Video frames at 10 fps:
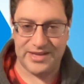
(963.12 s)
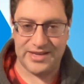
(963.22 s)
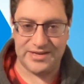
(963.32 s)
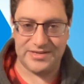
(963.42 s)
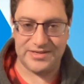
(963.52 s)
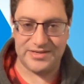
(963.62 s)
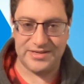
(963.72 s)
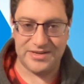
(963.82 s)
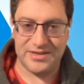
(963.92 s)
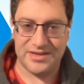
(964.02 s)
and
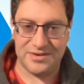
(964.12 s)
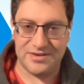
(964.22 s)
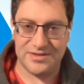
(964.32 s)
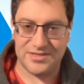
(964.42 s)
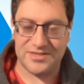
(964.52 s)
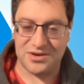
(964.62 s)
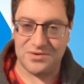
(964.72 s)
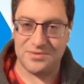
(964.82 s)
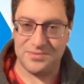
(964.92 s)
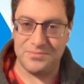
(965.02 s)
can
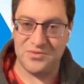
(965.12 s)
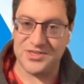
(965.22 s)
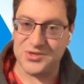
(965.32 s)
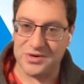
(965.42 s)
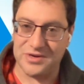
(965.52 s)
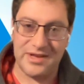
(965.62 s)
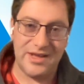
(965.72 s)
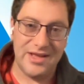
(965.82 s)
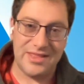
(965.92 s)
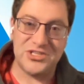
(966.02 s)
start moving toward
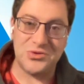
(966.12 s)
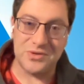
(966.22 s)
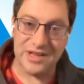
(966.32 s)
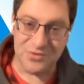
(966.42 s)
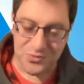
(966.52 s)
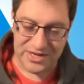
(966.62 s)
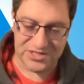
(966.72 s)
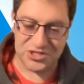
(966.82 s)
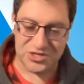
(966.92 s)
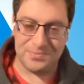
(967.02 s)
that you will never
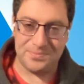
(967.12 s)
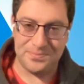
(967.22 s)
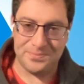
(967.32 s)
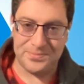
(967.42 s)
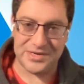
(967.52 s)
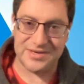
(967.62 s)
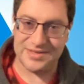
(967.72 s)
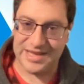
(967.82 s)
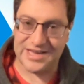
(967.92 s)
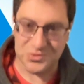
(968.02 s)
reach but
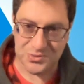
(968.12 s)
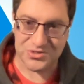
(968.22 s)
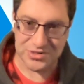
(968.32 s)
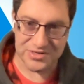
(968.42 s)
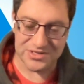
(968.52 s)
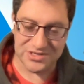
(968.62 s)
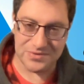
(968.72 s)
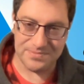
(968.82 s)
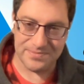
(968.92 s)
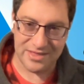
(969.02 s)
that is what you're here to
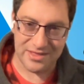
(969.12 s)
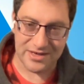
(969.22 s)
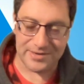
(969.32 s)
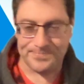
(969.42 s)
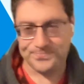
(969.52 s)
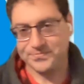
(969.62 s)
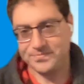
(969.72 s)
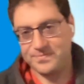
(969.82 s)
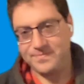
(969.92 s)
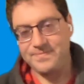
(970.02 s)
do i think
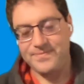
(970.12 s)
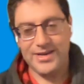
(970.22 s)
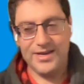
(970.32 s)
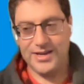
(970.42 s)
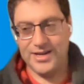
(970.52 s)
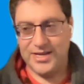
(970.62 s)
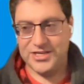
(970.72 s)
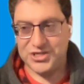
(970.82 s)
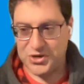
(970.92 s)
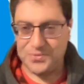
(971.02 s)

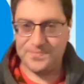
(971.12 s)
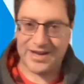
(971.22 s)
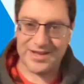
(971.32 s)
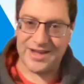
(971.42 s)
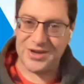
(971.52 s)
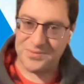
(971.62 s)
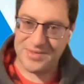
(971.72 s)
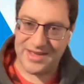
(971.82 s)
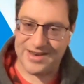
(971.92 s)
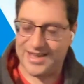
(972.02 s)
so i, I hope
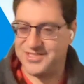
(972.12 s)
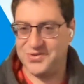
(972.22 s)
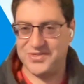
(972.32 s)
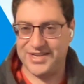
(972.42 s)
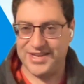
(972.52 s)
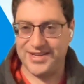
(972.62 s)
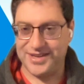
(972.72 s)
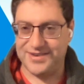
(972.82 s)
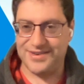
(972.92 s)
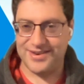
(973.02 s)
that has you seeing
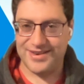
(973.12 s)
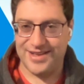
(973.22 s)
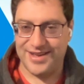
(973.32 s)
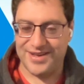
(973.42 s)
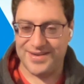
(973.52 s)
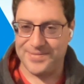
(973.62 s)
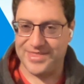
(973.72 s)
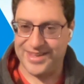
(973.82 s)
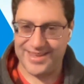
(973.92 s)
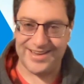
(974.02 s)
and um,
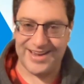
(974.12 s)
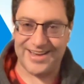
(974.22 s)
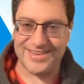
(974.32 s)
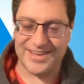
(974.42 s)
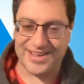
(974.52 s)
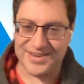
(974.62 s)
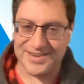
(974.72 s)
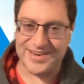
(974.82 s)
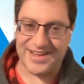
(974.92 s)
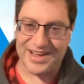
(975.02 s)
thinking and acting
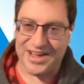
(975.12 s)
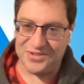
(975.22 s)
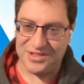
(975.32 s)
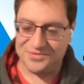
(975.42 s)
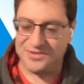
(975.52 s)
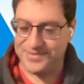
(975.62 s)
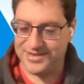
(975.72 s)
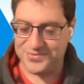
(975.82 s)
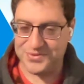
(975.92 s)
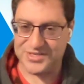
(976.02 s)
on on a higher level
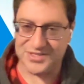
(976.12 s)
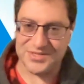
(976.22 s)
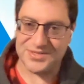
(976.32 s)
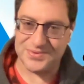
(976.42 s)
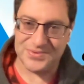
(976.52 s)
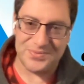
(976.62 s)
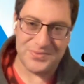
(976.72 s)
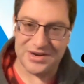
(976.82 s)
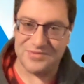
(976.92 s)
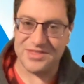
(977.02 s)
which is
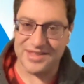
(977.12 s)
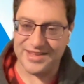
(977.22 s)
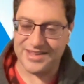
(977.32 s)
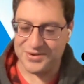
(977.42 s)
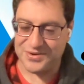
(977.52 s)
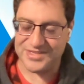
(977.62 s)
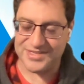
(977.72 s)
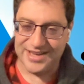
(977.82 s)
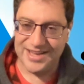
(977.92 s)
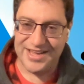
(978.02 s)
what everything here
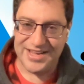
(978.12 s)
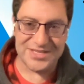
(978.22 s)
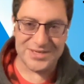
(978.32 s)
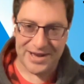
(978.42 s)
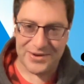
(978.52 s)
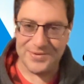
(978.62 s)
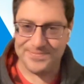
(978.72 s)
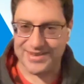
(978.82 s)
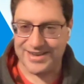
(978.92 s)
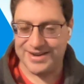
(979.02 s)
is is about
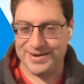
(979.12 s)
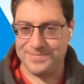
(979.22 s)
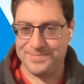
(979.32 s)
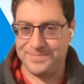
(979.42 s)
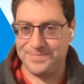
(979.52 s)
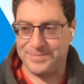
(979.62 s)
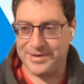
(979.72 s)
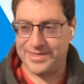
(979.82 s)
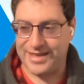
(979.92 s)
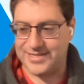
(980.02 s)
um,
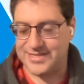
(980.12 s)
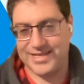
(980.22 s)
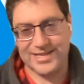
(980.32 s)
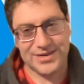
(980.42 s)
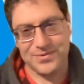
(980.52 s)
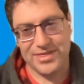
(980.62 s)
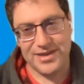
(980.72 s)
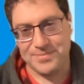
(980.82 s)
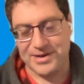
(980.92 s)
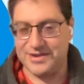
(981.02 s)
but that's that's how I
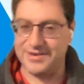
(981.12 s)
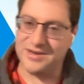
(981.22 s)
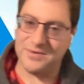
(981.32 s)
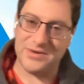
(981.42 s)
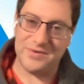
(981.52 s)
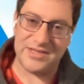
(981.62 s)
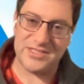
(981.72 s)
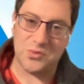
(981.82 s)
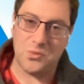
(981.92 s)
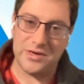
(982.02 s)
think about it. You know, when you
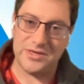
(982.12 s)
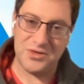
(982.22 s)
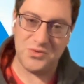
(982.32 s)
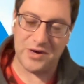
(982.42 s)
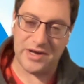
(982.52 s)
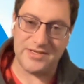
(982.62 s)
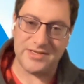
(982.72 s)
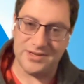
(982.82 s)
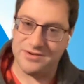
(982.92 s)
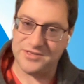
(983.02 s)
ask what do you
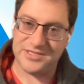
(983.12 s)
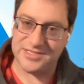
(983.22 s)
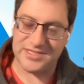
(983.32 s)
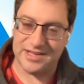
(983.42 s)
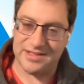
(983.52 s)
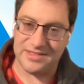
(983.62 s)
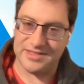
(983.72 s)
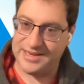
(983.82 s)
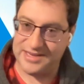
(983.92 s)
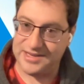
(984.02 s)
want, you know, just as that
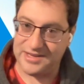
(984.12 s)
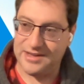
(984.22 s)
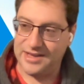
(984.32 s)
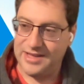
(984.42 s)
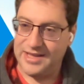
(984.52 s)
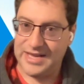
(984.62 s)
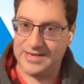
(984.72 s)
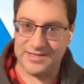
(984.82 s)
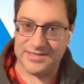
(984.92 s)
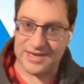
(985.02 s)
lady did, it
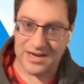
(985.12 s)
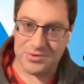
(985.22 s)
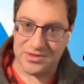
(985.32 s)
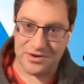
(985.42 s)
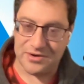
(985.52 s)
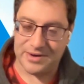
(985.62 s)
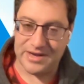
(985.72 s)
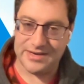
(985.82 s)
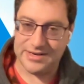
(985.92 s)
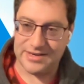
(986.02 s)
didn't stop with her,
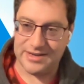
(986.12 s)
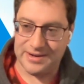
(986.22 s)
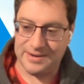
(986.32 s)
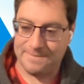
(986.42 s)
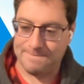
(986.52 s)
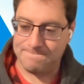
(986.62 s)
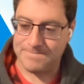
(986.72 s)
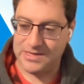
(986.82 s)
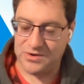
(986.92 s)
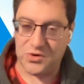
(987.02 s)
right? Um,
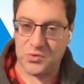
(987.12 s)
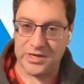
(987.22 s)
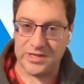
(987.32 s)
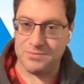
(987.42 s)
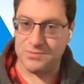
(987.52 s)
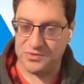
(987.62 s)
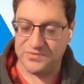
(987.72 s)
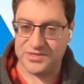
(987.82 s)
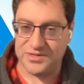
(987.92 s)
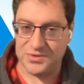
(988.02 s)
you know, quickly
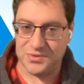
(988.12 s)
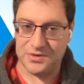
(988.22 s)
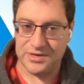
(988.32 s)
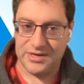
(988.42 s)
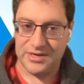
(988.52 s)
move to